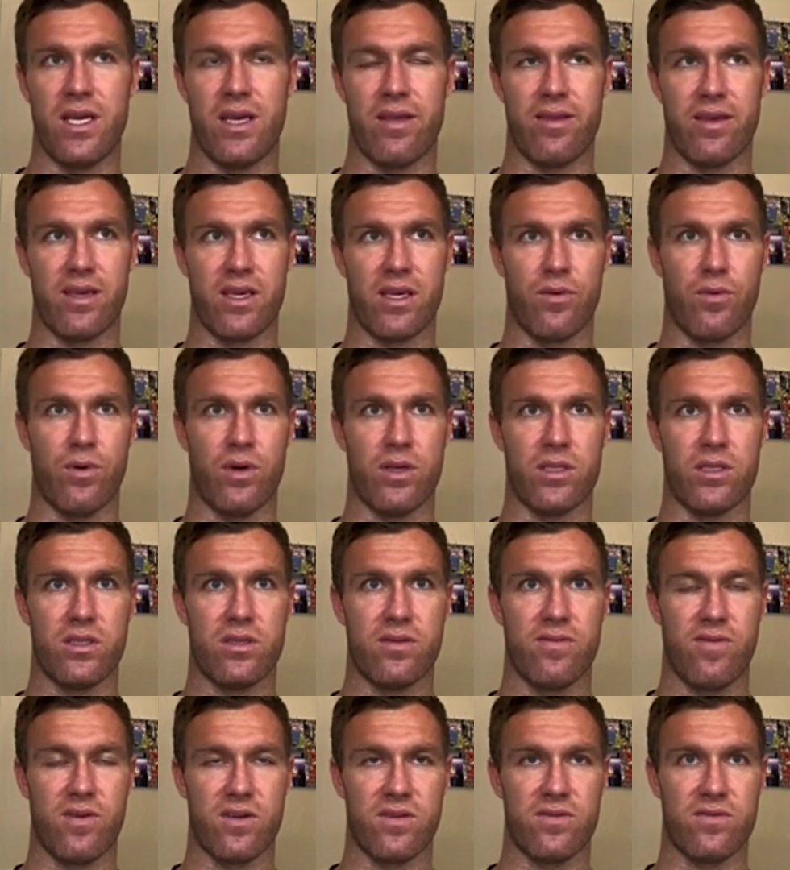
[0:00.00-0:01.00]
I think it
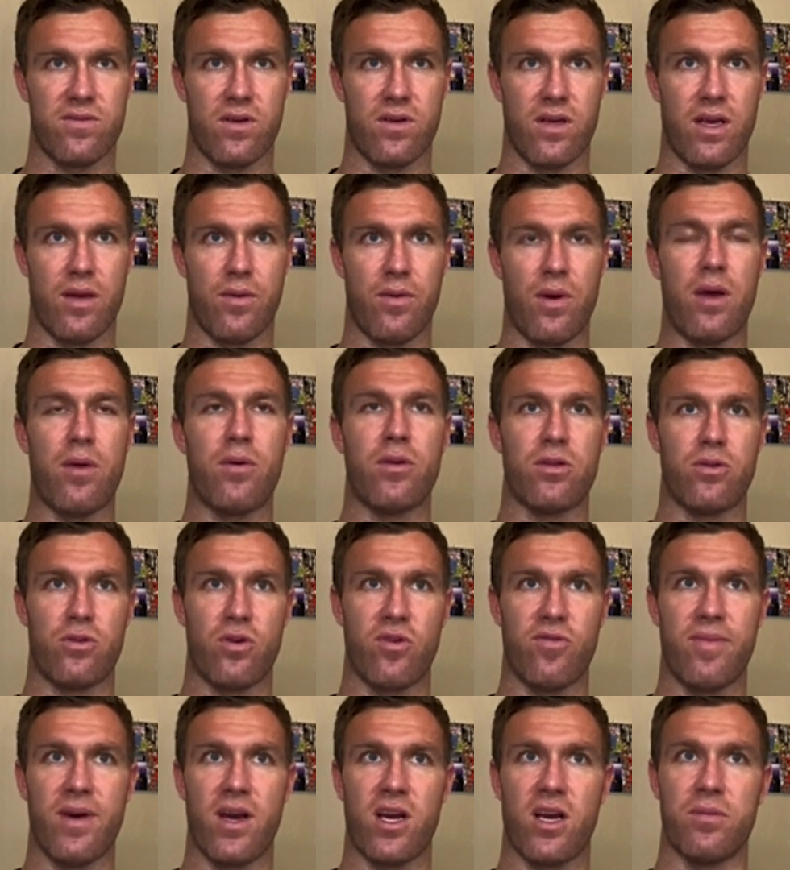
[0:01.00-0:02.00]
was. First, I
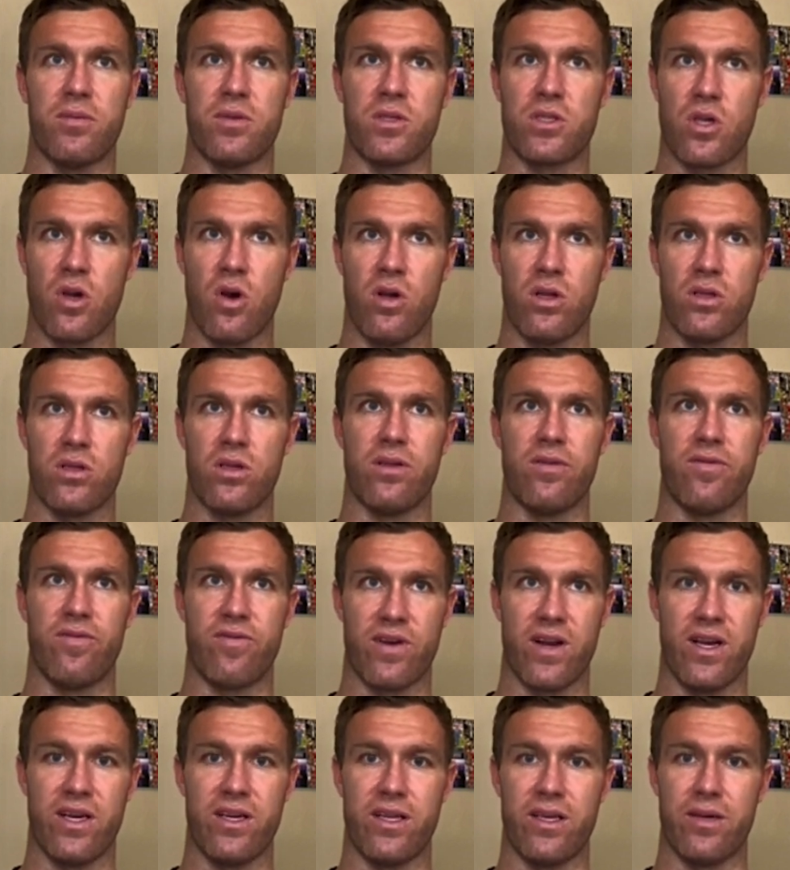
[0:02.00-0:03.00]
drove back up to Scotland on the
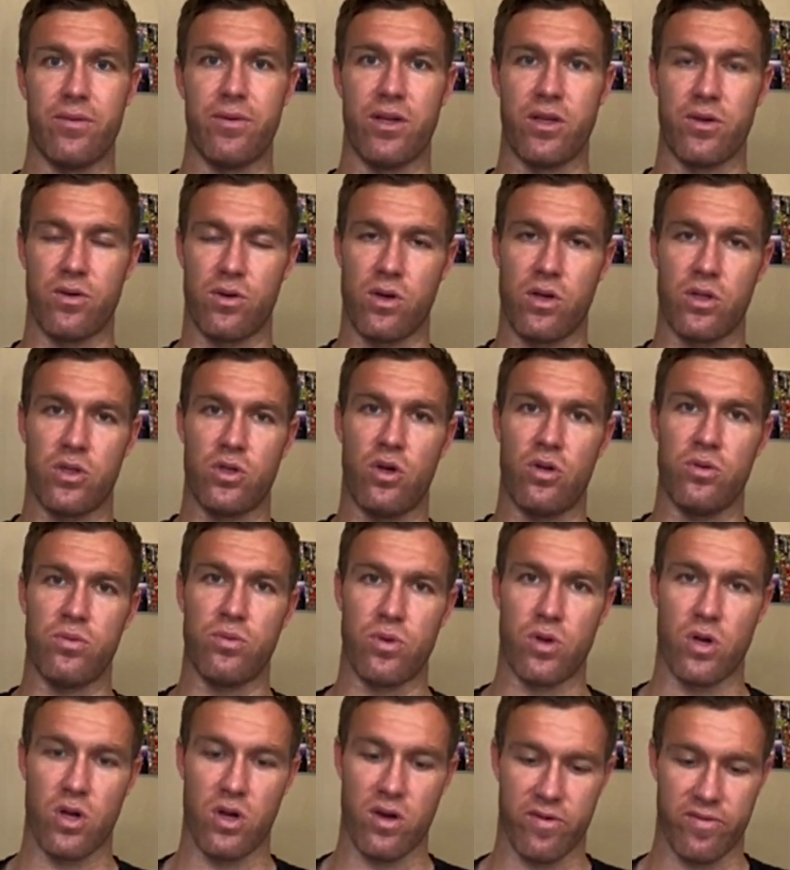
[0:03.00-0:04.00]
Friday when we got told
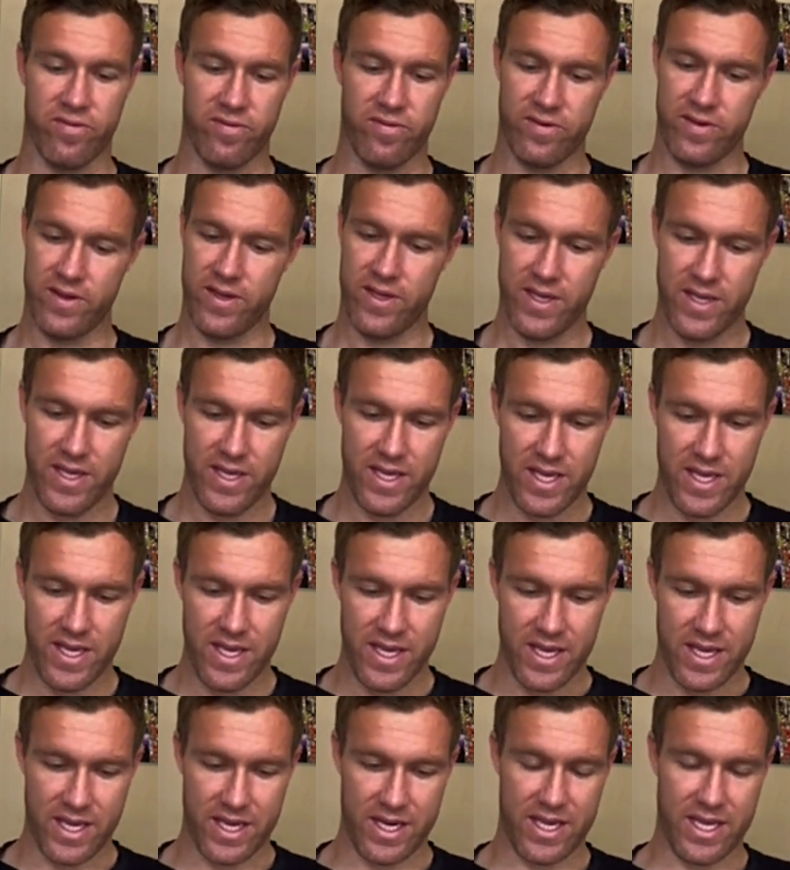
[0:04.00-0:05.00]
we're off.
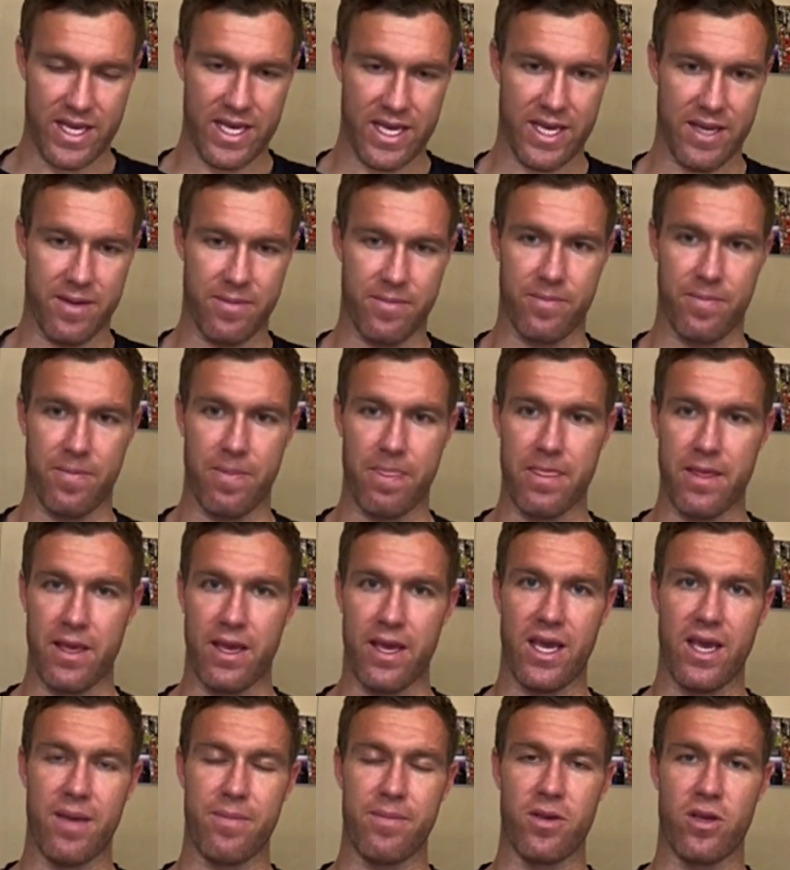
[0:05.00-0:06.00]
And
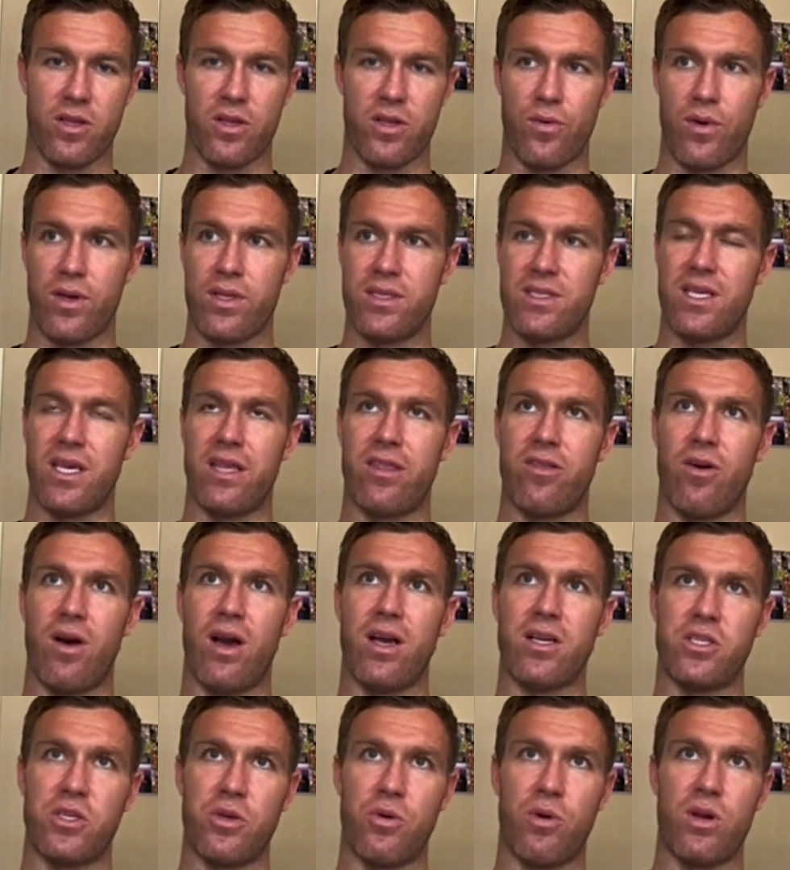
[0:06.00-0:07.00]
it hit me on the Wednesday. I thought,
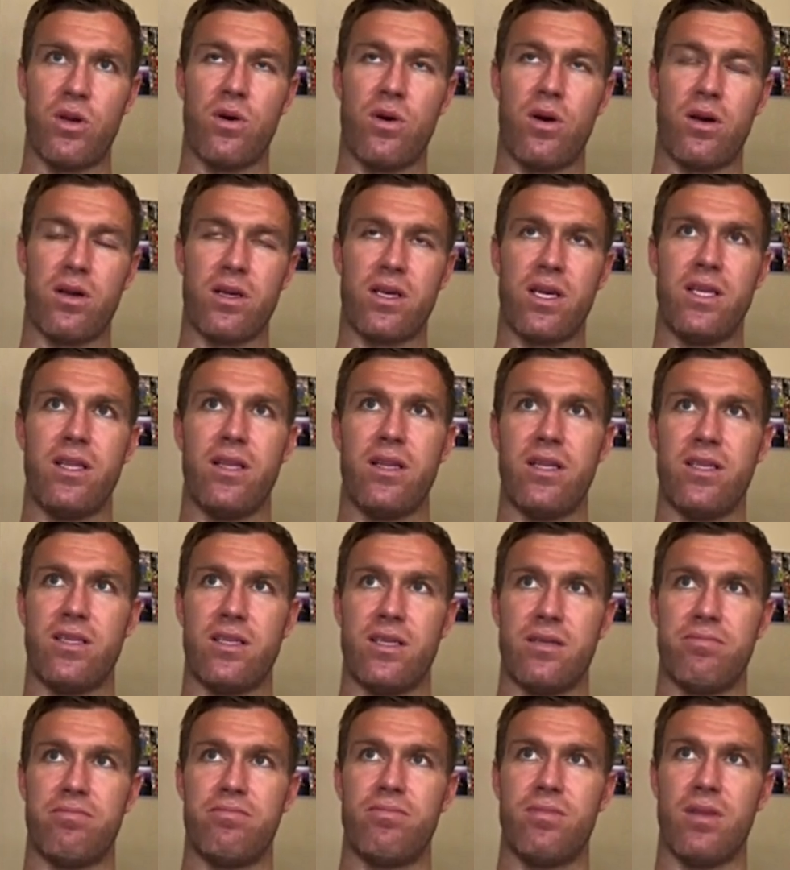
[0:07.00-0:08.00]
actually, I kind of need
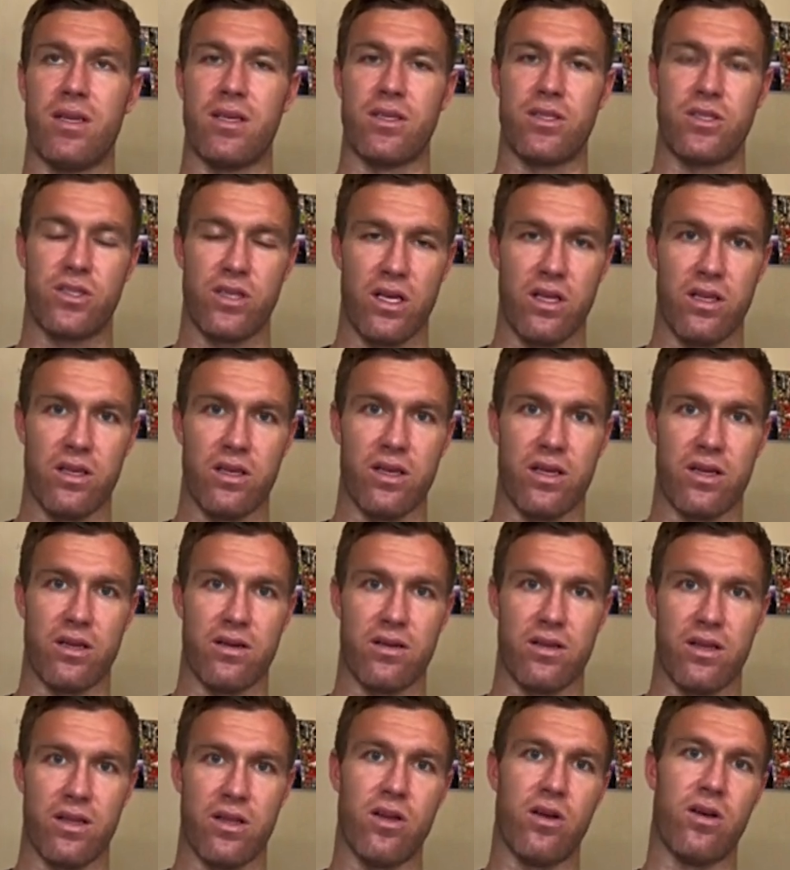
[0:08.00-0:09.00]
to chill here
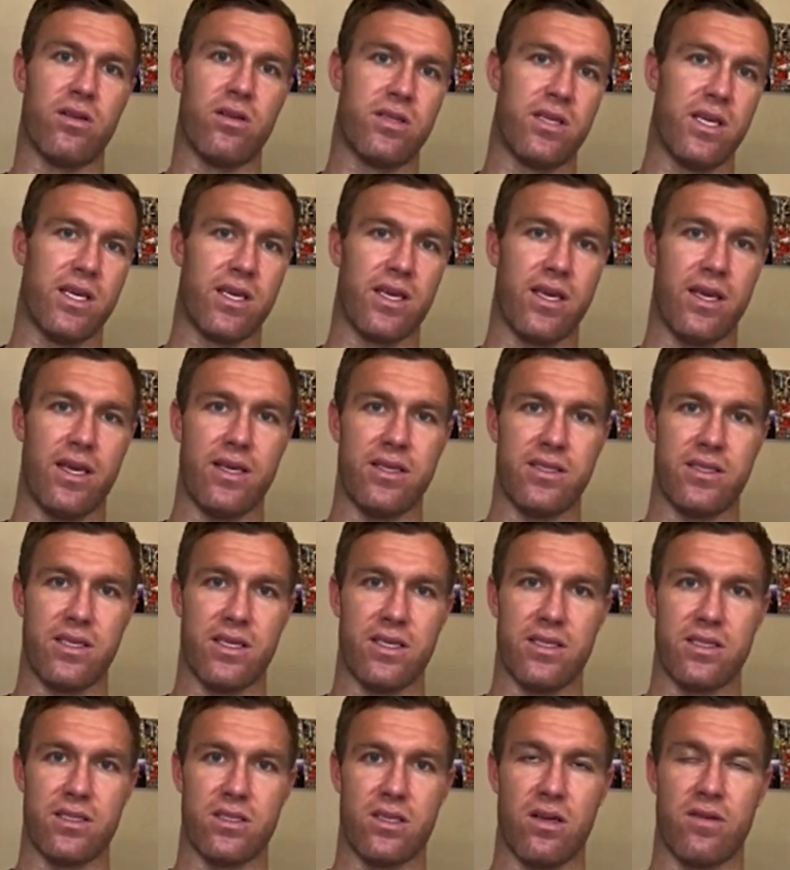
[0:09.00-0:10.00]
and take it easy
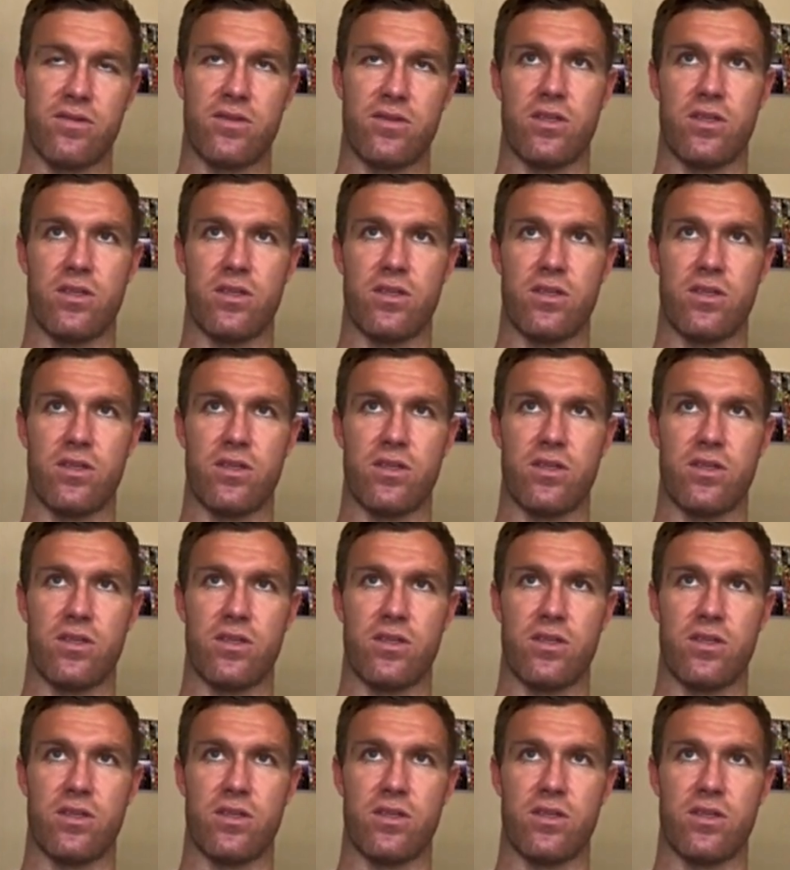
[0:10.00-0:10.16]
and stuff.